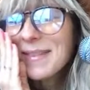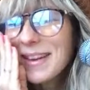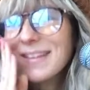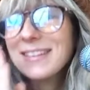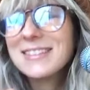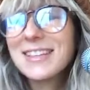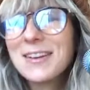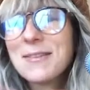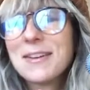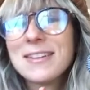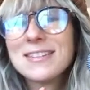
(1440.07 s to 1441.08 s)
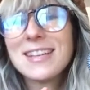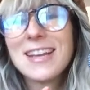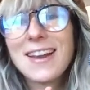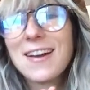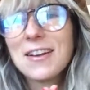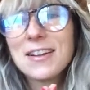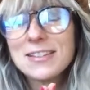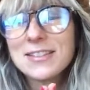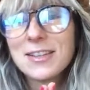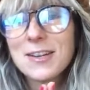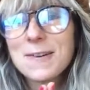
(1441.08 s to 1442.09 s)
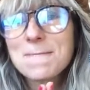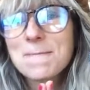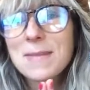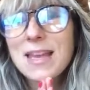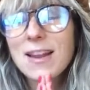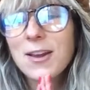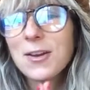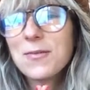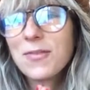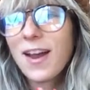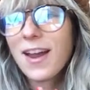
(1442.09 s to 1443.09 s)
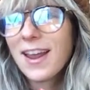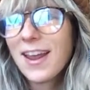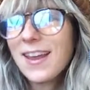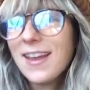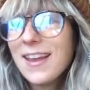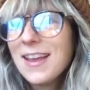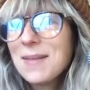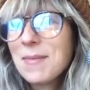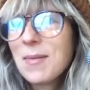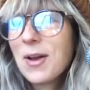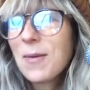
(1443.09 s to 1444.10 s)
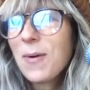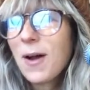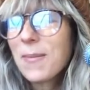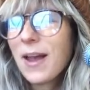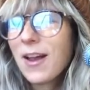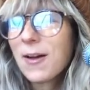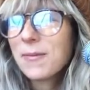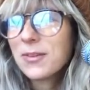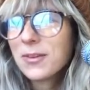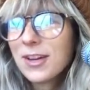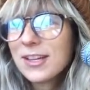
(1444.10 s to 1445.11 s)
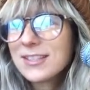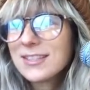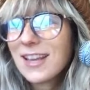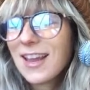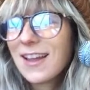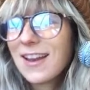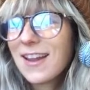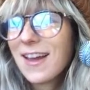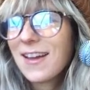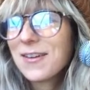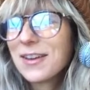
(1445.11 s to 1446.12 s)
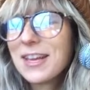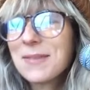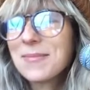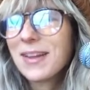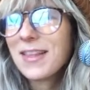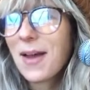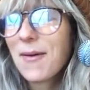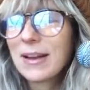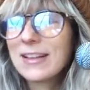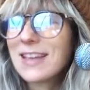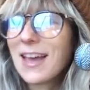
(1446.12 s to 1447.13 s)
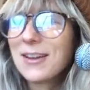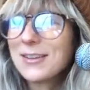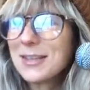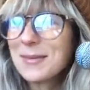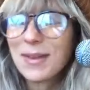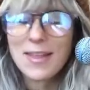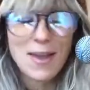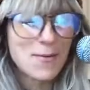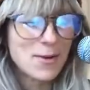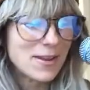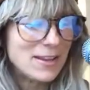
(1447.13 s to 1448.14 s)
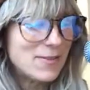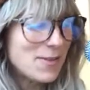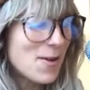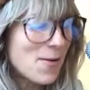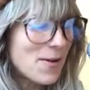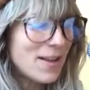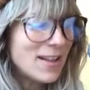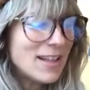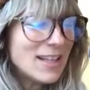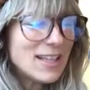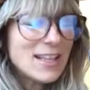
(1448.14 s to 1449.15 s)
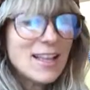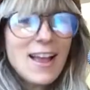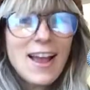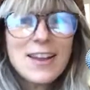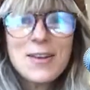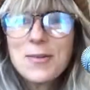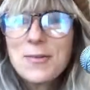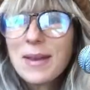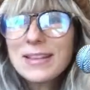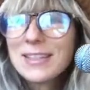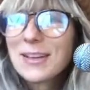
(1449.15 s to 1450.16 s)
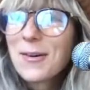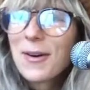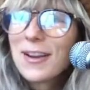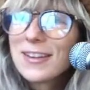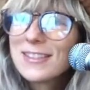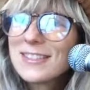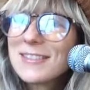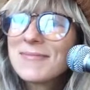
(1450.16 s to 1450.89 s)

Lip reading: me. That's a good one to sing on Easter and on Good Friday. Maybe I'll pop back on with Chris and he can play that one because I don't usually play that one, even though I know the basic chords.